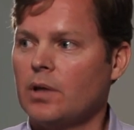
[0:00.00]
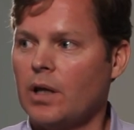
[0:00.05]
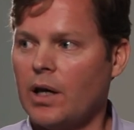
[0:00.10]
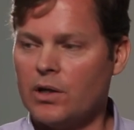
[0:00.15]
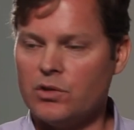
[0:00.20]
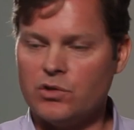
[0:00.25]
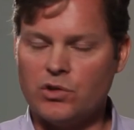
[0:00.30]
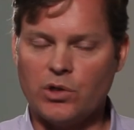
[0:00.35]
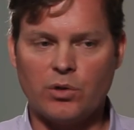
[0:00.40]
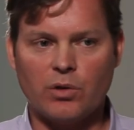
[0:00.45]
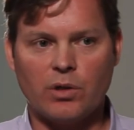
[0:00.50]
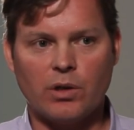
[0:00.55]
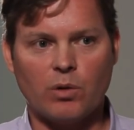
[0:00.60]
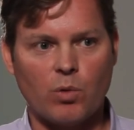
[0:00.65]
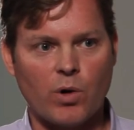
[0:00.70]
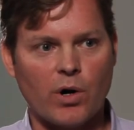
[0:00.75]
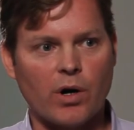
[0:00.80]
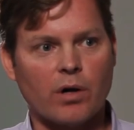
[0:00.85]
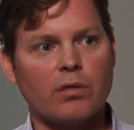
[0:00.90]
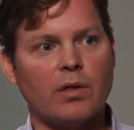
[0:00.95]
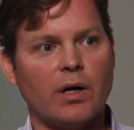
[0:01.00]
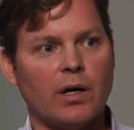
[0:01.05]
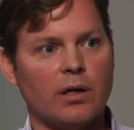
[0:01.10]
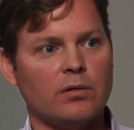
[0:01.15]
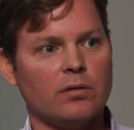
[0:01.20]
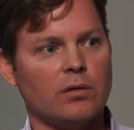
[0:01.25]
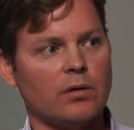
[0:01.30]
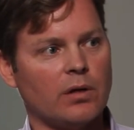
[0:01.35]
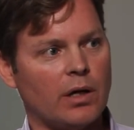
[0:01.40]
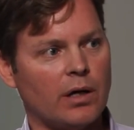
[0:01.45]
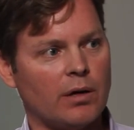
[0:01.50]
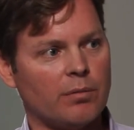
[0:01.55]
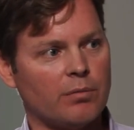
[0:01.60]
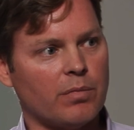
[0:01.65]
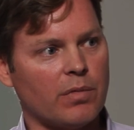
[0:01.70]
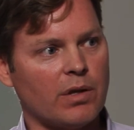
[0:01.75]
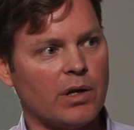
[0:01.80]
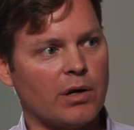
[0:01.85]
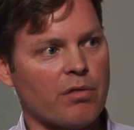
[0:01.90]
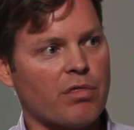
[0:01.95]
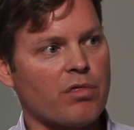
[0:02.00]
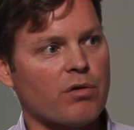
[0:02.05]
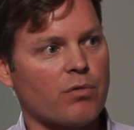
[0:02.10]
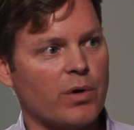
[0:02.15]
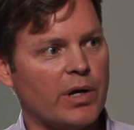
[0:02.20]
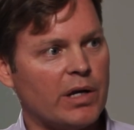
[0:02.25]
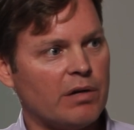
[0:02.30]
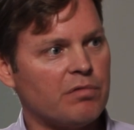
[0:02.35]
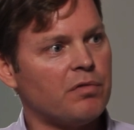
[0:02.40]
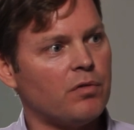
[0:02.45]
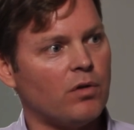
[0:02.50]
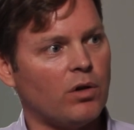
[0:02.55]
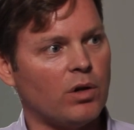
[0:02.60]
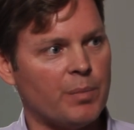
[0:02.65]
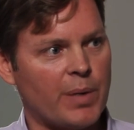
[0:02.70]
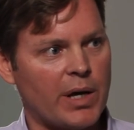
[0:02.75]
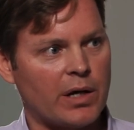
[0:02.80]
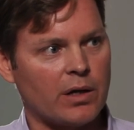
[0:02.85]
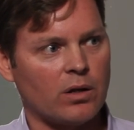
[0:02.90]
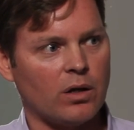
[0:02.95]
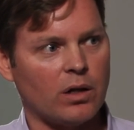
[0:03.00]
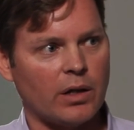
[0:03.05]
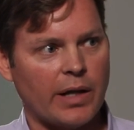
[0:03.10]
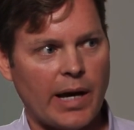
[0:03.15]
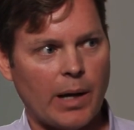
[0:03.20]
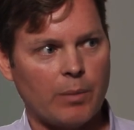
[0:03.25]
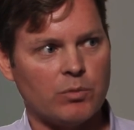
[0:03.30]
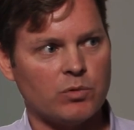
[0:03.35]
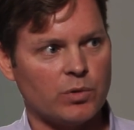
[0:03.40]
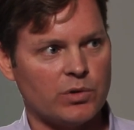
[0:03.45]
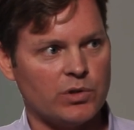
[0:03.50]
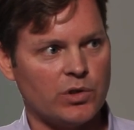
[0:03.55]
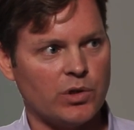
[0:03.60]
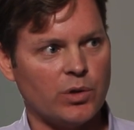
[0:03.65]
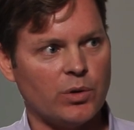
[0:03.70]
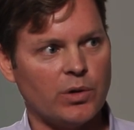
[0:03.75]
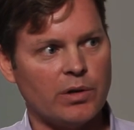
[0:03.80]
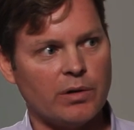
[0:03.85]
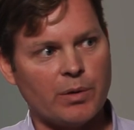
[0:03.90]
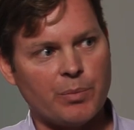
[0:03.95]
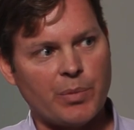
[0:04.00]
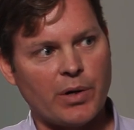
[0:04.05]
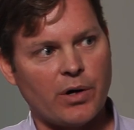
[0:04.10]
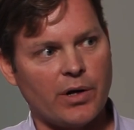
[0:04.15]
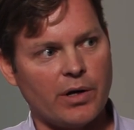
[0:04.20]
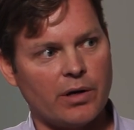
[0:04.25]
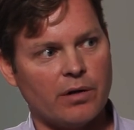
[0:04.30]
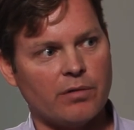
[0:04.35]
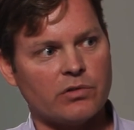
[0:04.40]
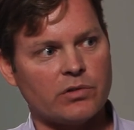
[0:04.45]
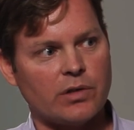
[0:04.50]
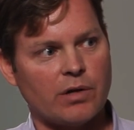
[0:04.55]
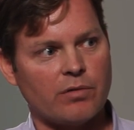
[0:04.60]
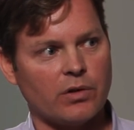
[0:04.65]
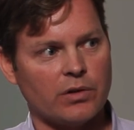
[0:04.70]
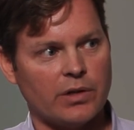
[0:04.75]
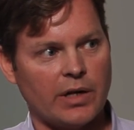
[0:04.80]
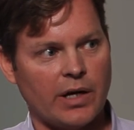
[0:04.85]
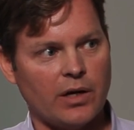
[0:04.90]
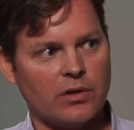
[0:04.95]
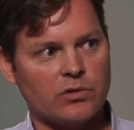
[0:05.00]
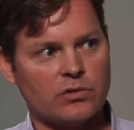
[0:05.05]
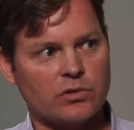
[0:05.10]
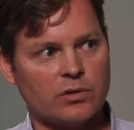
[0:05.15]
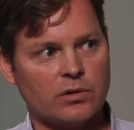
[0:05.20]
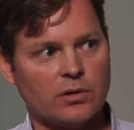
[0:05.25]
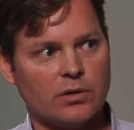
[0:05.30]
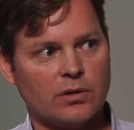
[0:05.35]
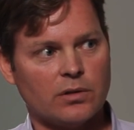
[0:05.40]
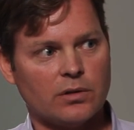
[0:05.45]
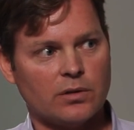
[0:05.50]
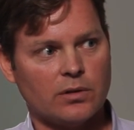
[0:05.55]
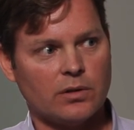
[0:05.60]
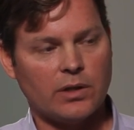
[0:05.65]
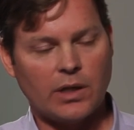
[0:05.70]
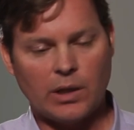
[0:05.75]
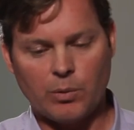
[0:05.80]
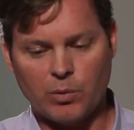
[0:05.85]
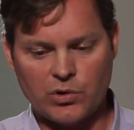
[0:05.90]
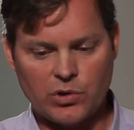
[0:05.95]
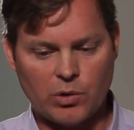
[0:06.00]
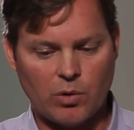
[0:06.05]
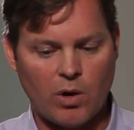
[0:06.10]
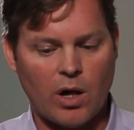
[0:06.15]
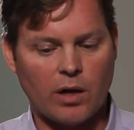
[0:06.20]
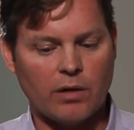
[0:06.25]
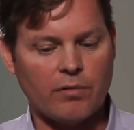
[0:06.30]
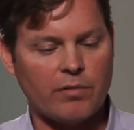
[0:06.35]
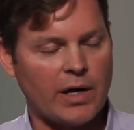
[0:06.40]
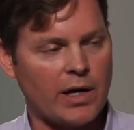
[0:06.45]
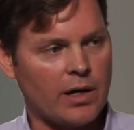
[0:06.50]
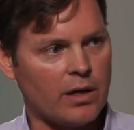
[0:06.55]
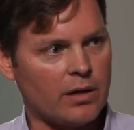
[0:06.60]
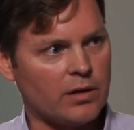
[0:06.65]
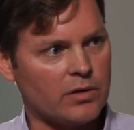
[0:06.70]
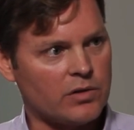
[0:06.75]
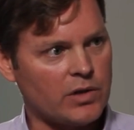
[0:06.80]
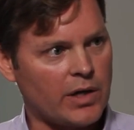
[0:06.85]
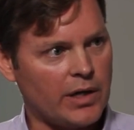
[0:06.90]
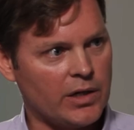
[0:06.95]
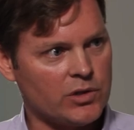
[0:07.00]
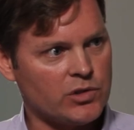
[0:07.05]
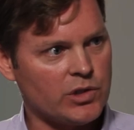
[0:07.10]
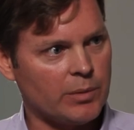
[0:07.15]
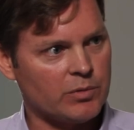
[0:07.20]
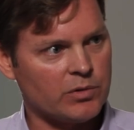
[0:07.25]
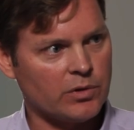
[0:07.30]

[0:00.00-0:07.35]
and do the work that uh, you know three full medical labs would do in a period of several days it will do all of that on the tiny chip.